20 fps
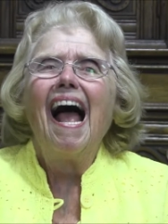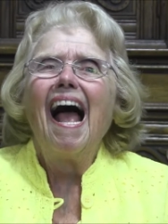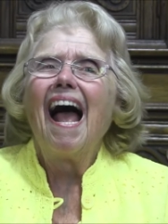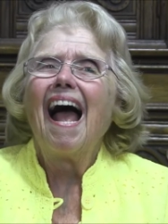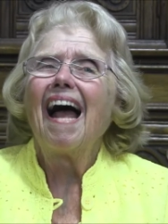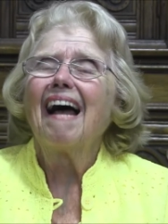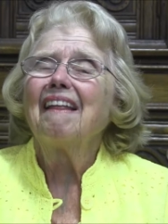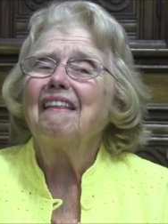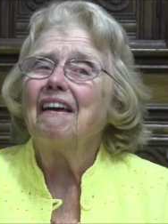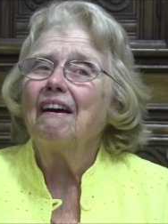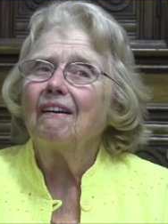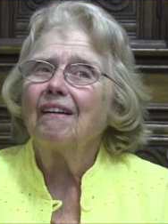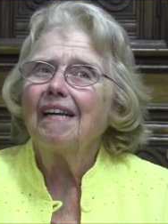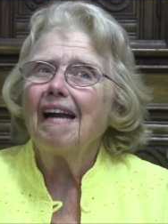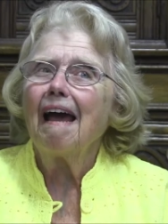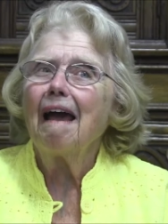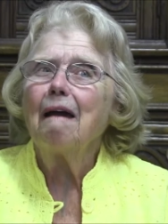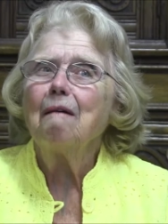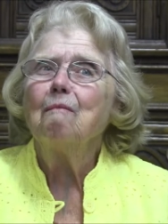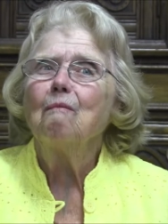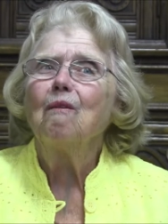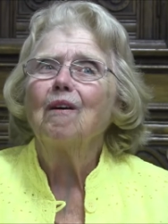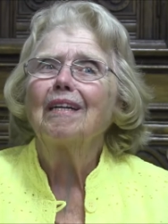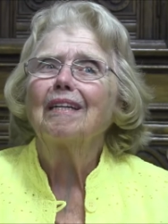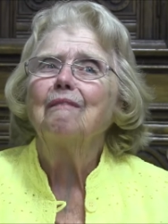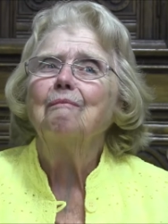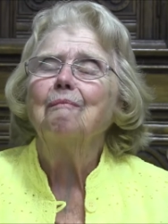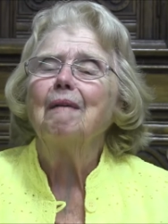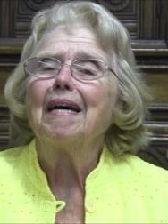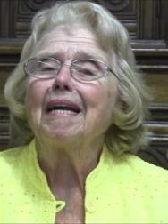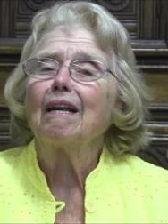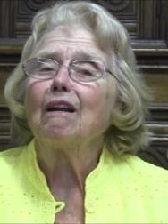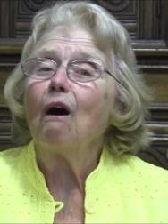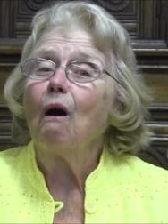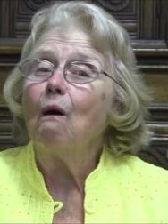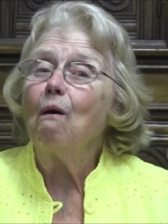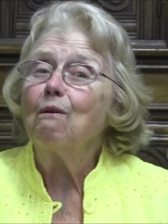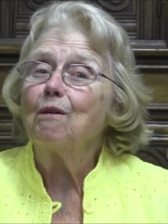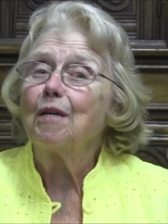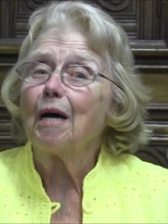And their name would have been
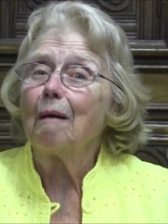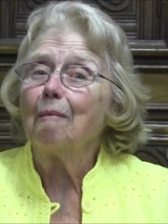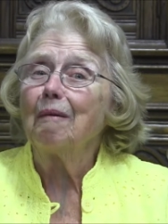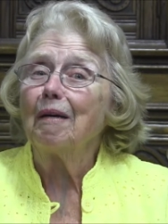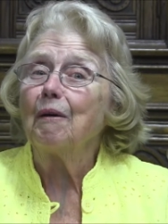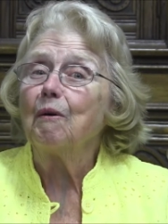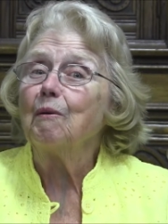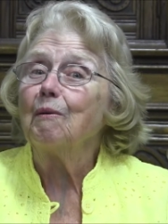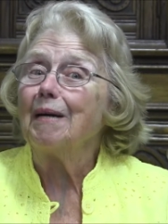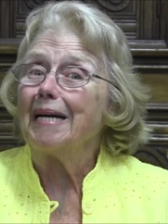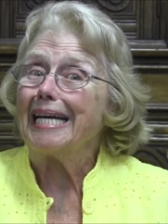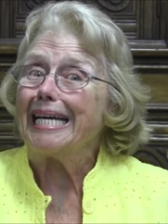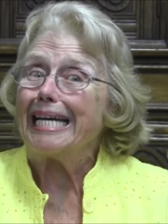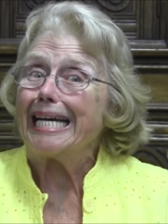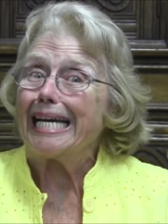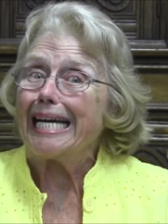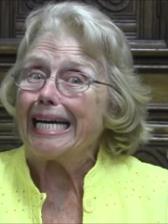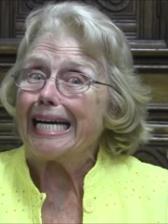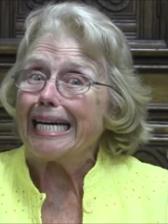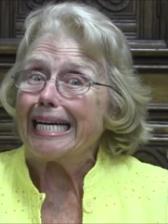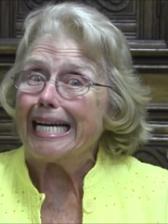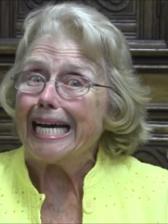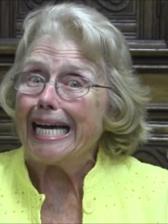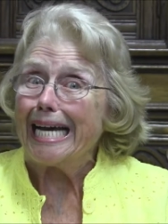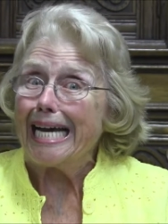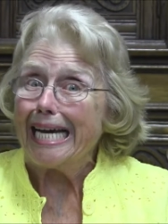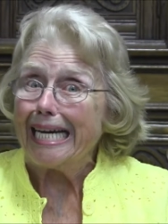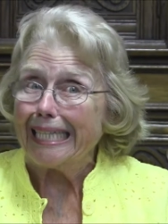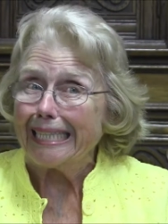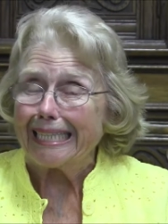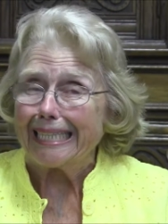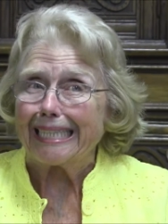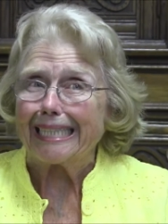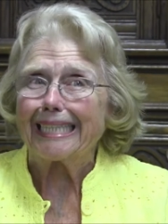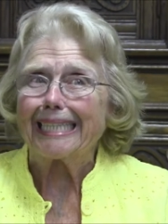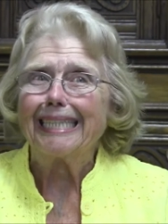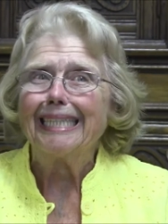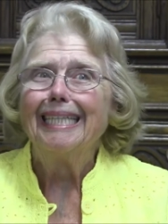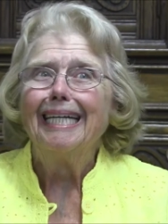OWENS.